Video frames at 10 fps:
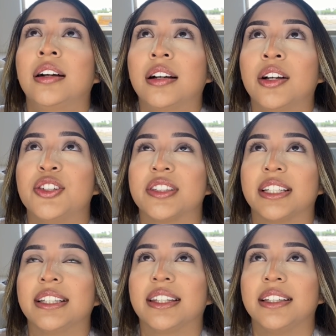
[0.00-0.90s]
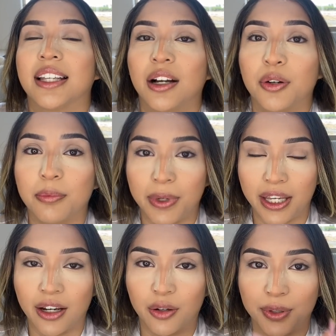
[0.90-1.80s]
I just didn't think that I would be
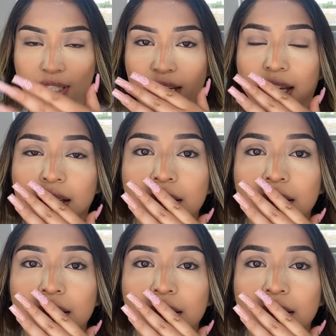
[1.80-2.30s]
here one day.